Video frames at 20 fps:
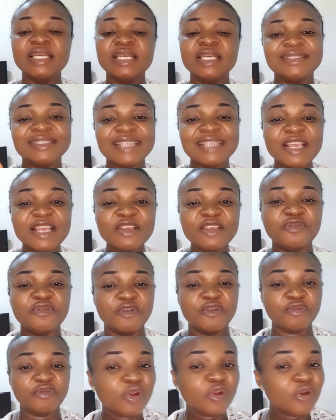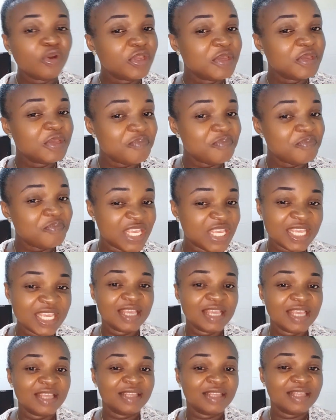Thank you for following me.
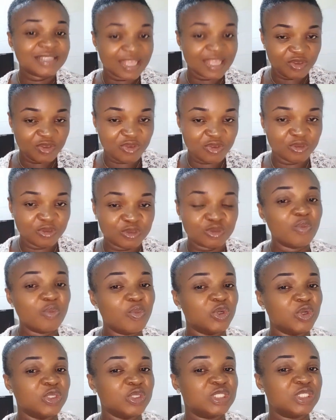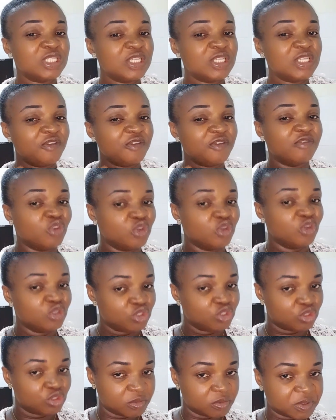Thank you so much. If you have not
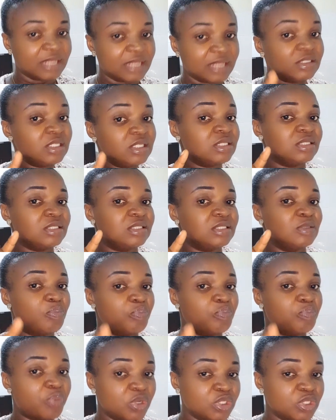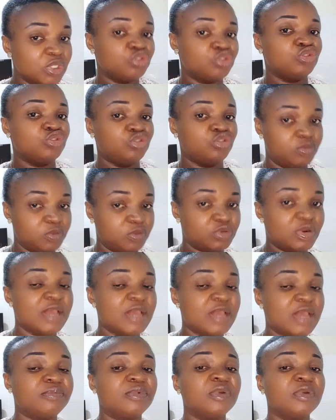subscribed, this is the point to
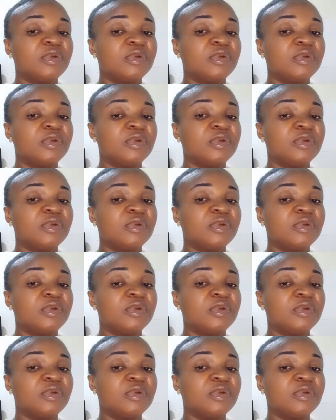subscribe.